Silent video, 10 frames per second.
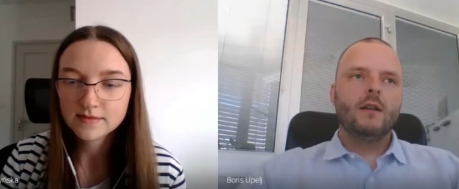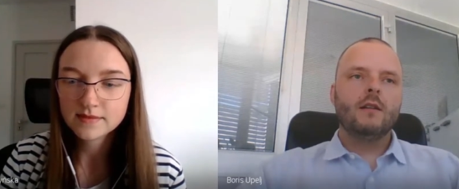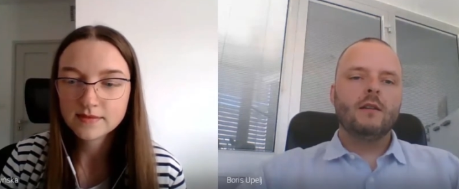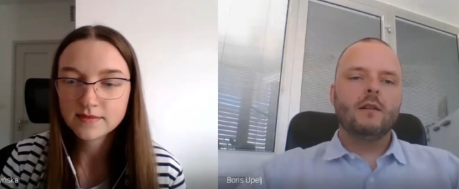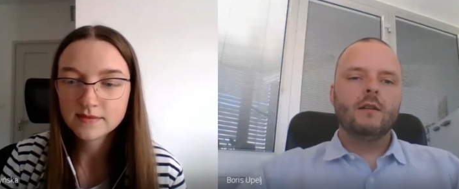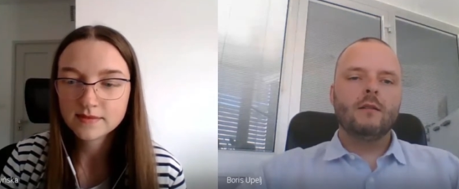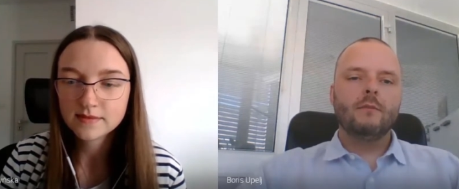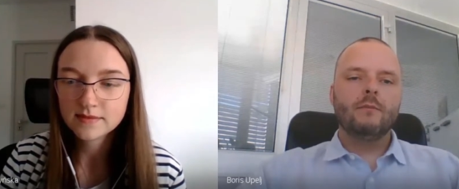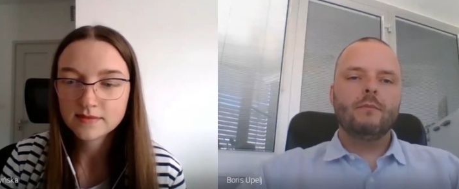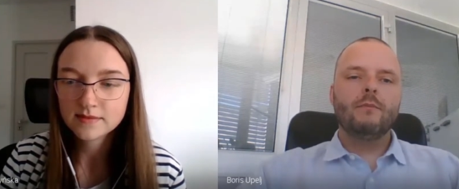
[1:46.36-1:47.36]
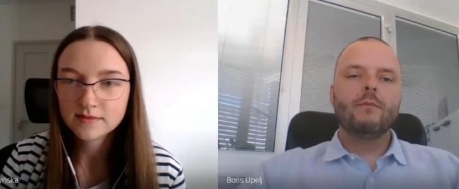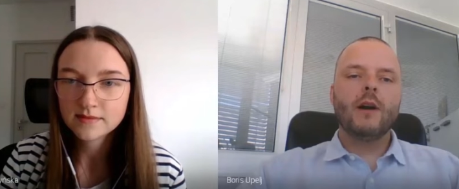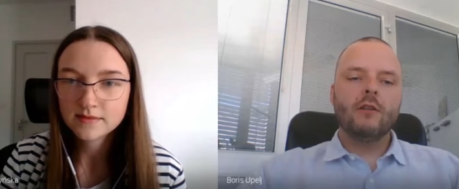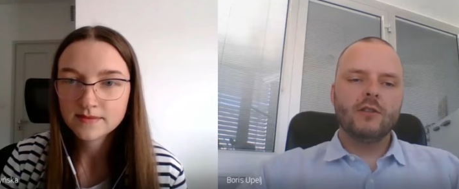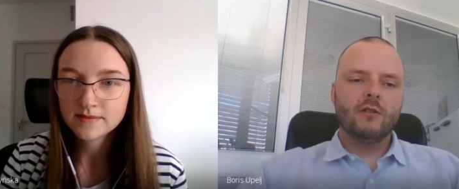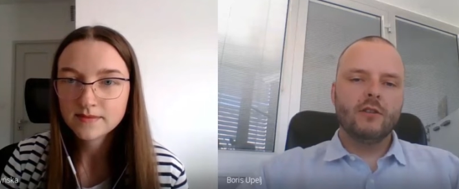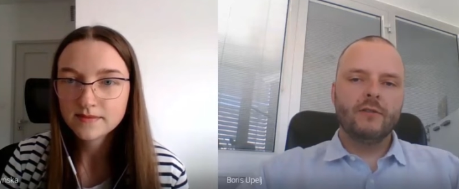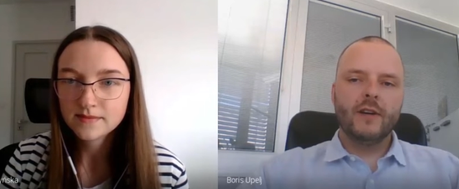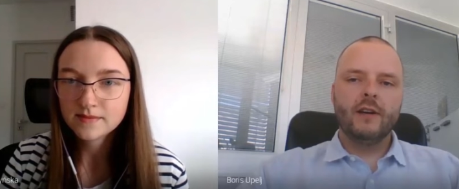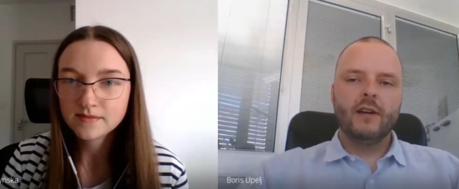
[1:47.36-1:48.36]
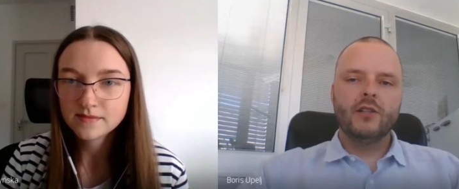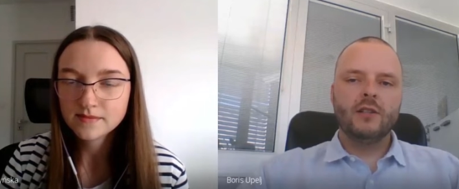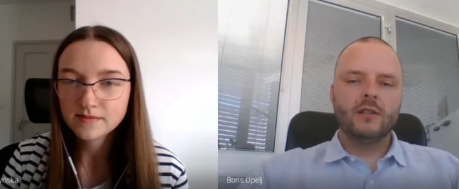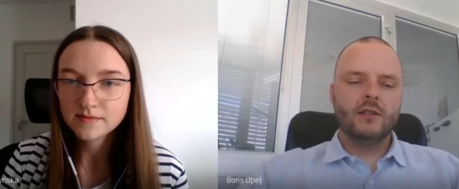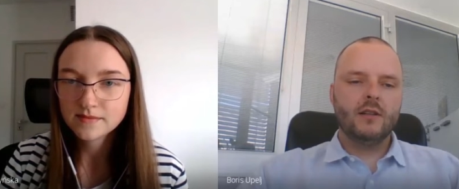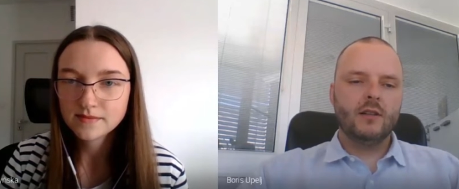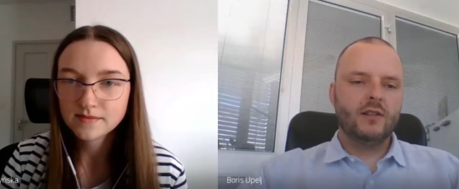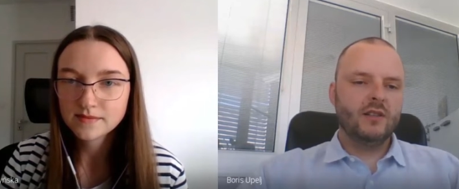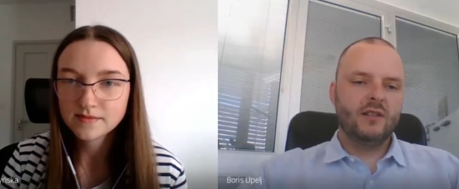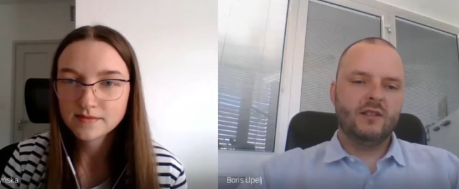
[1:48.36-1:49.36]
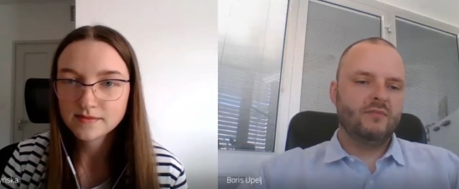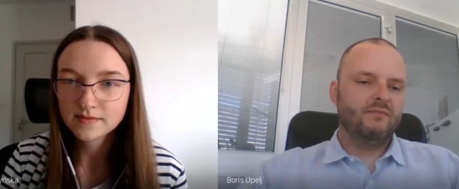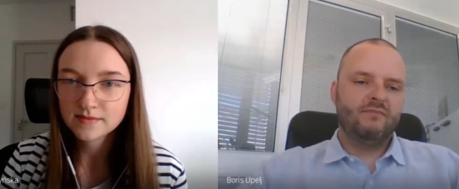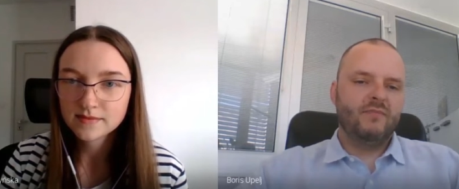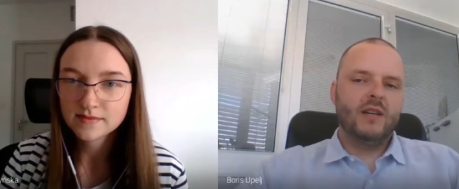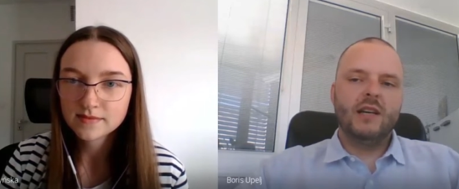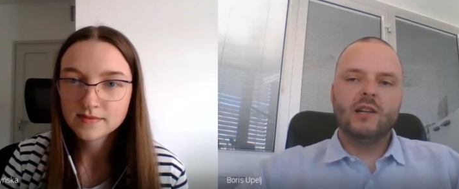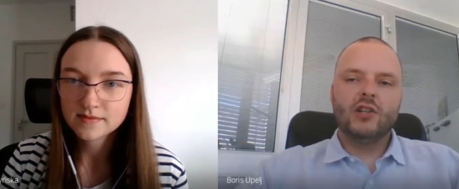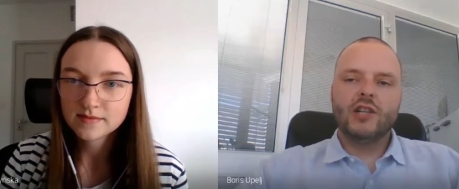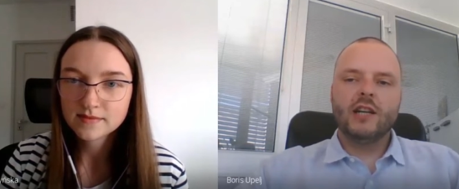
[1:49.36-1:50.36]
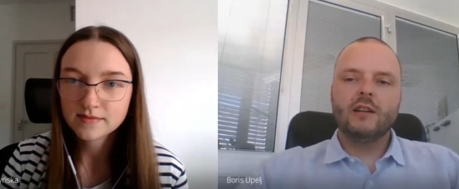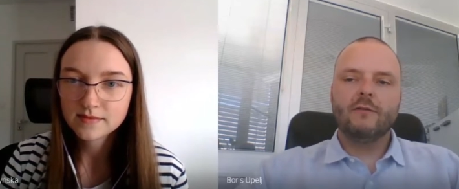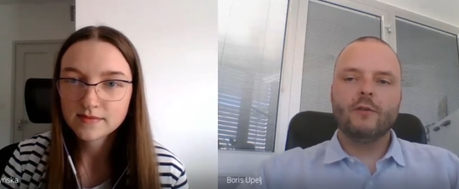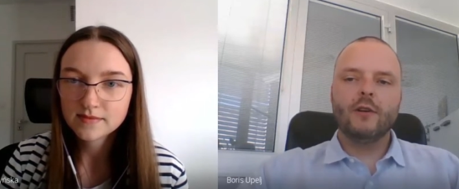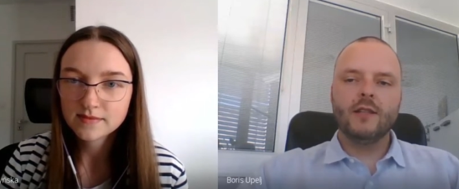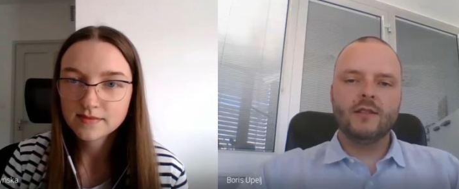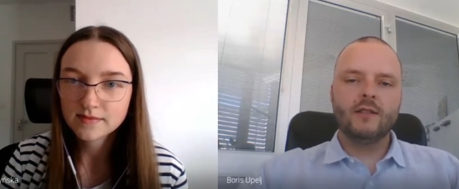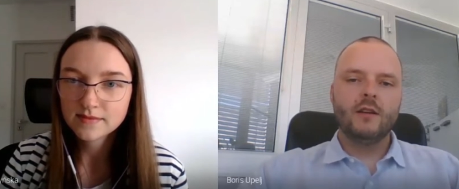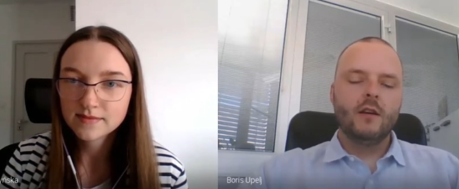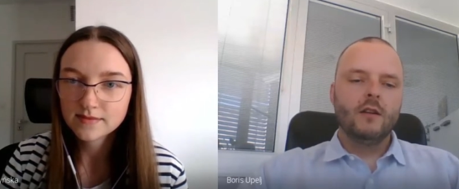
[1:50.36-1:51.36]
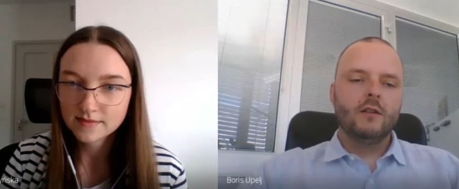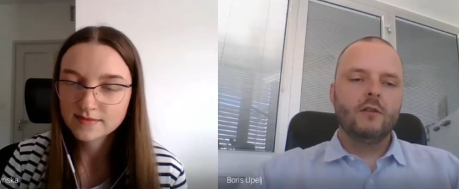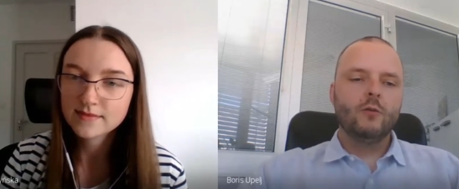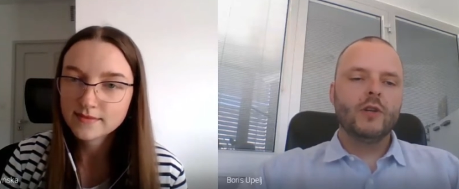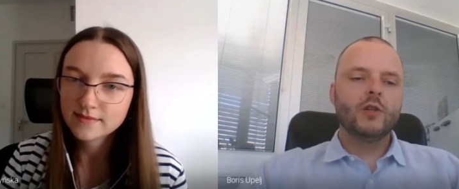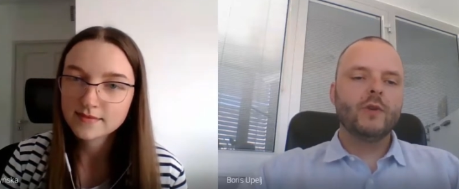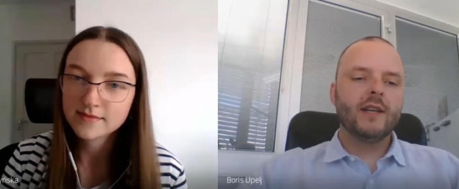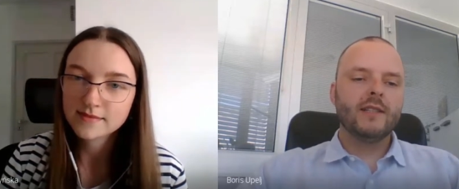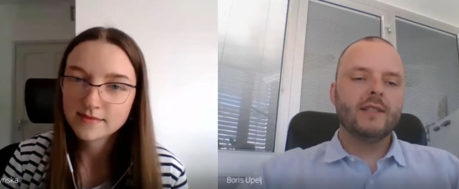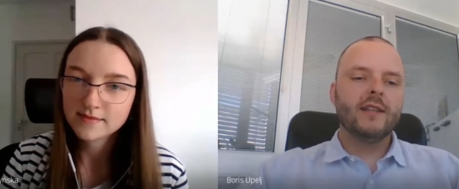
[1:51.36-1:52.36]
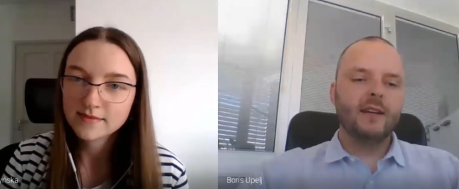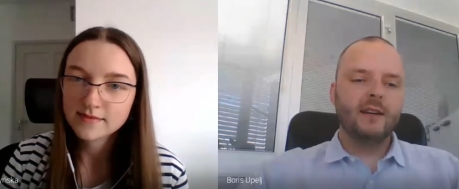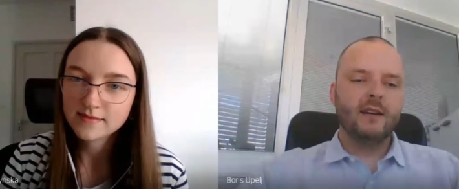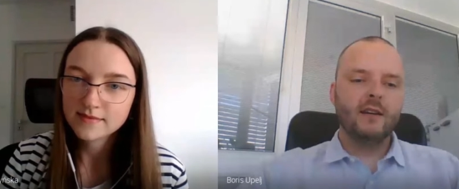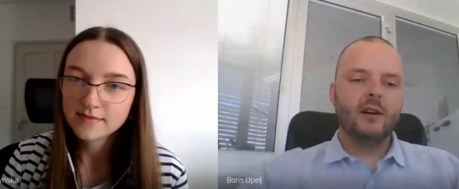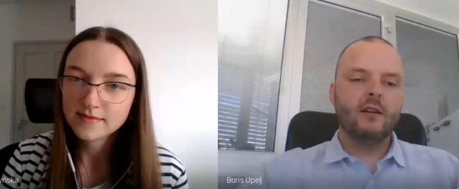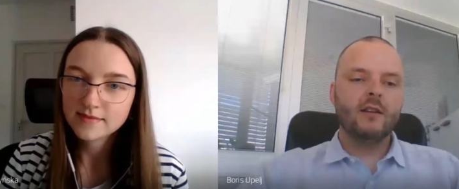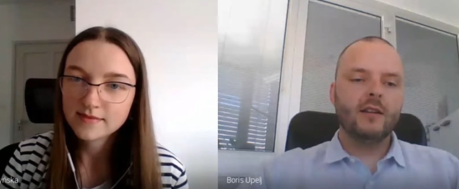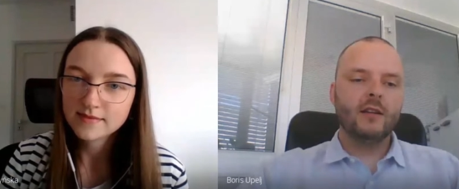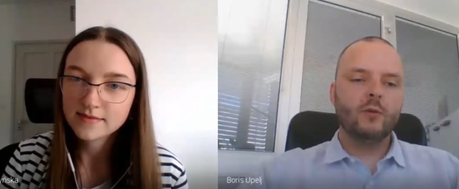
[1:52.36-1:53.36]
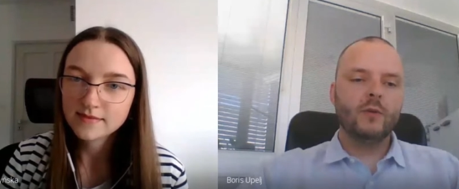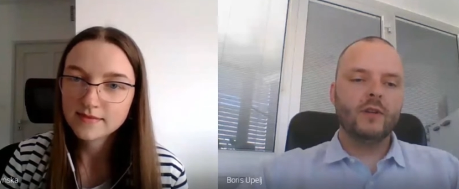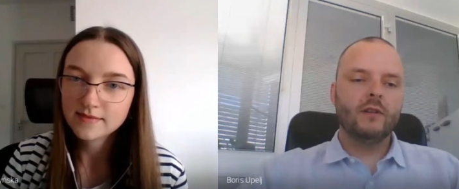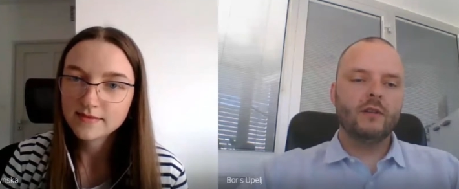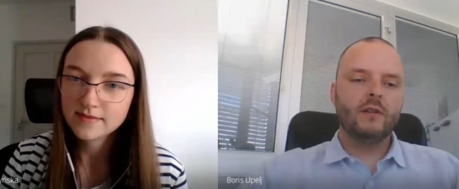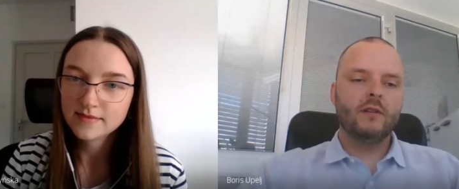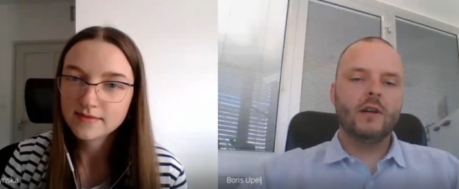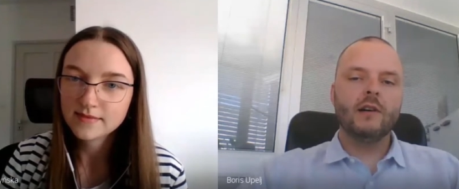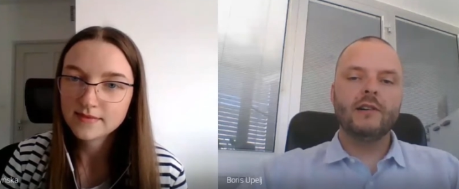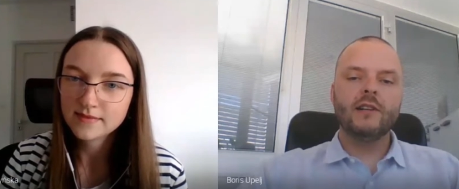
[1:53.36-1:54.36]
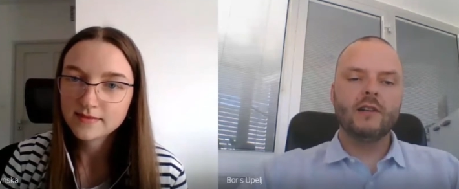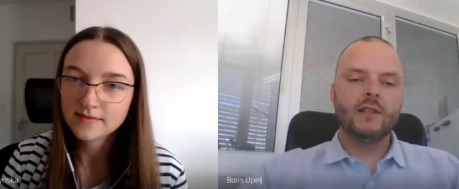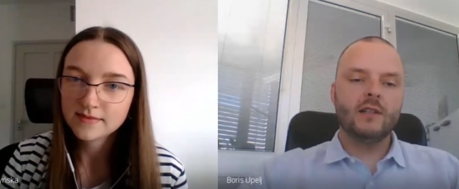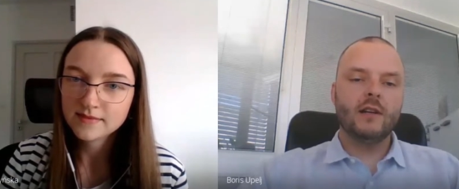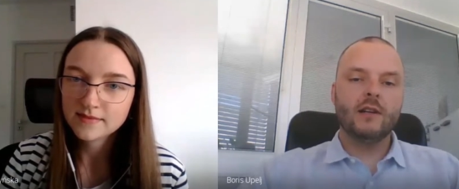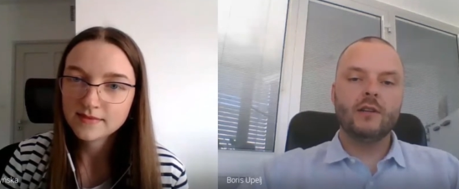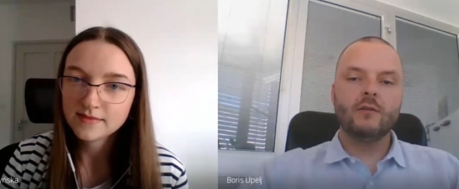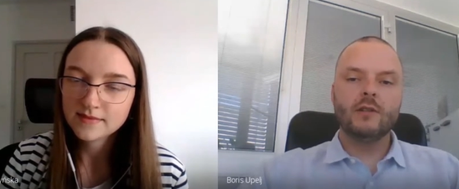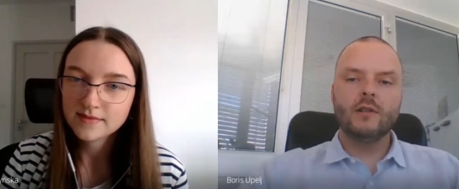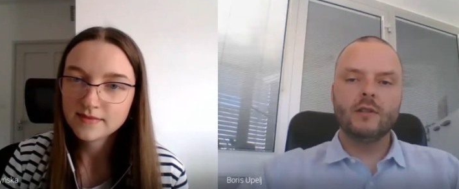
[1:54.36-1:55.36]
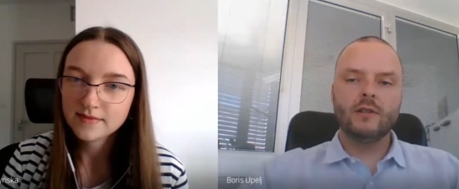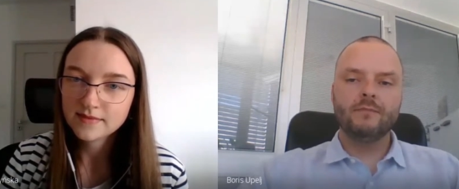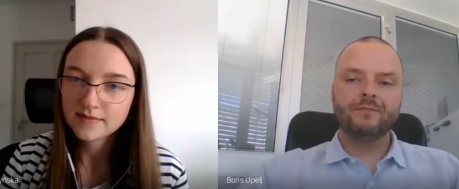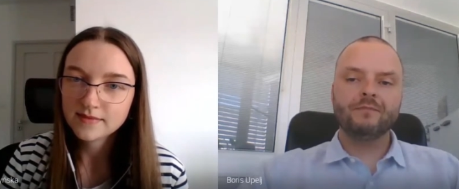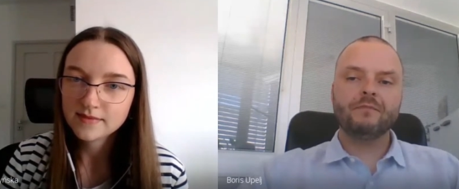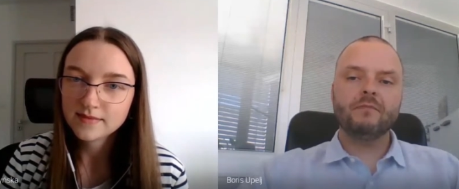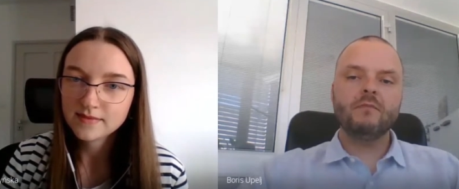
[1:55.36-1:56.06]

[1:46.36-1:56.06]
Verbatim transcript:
Speaker 1: And uh, browser notifications are just another channel for us through which we can stay in contact with uh, our readers, our users,